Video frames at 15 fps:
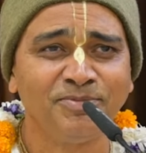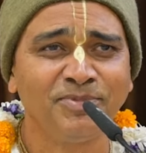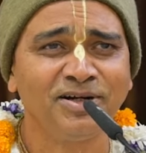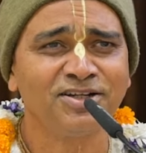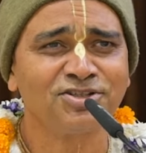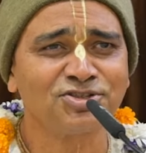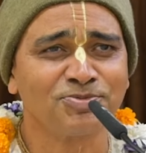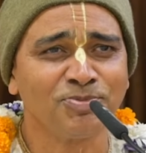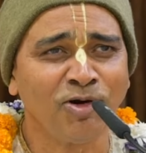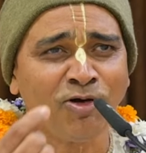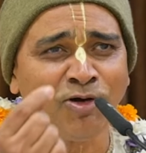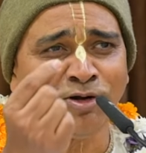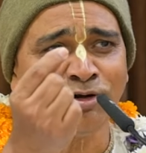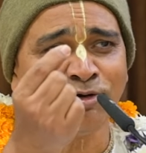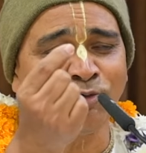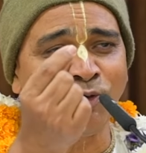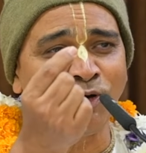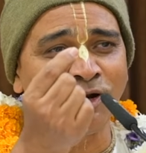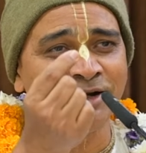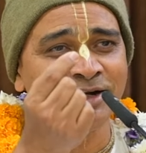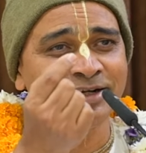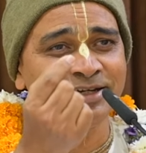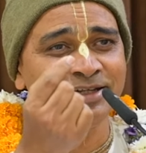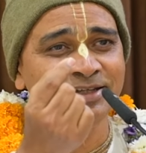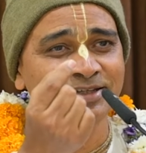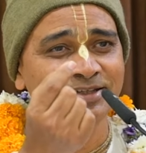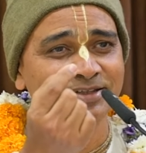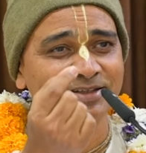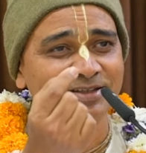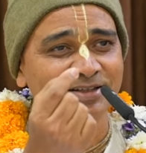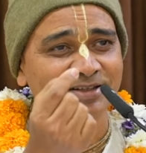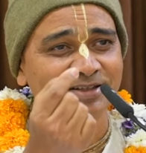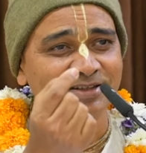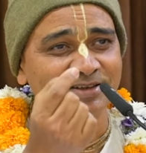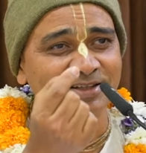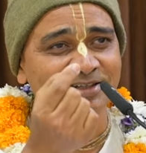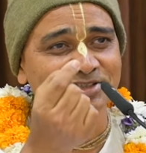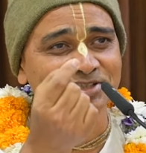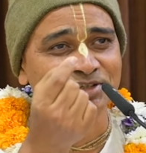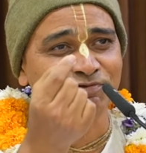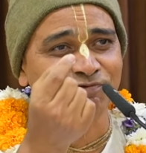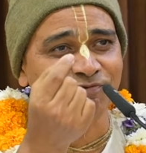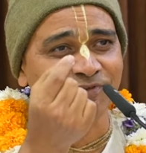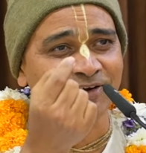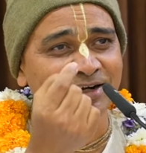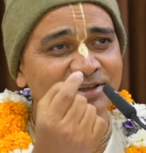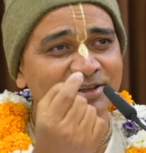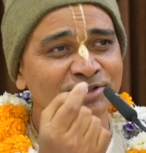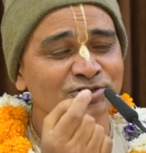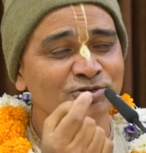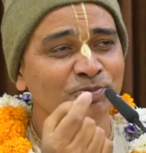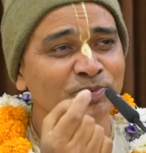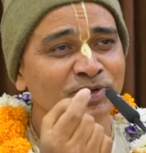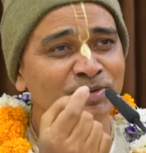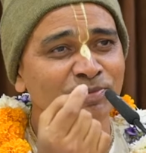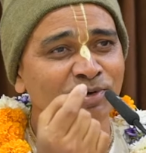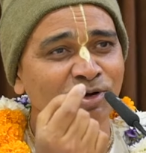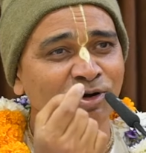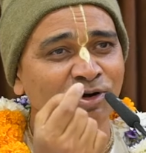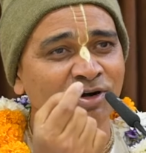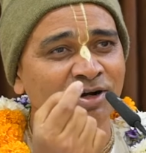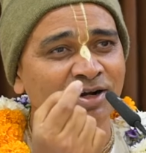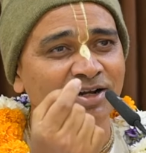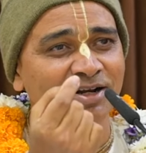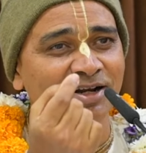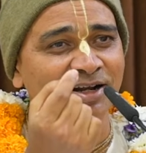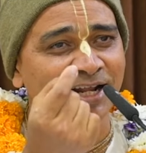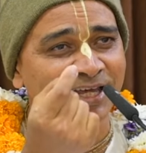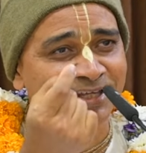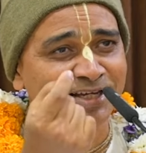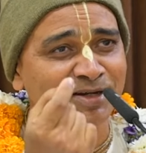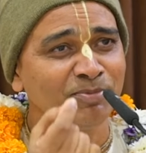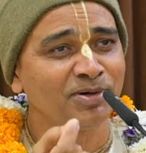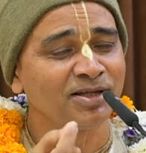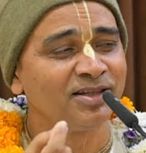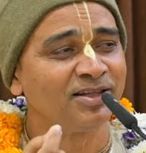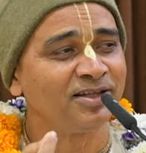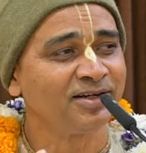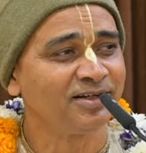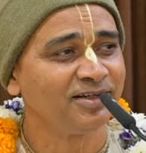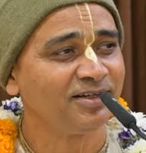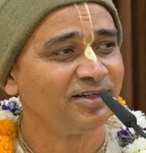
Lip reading: But a small quality that she fed the Supreme Lord like a mother,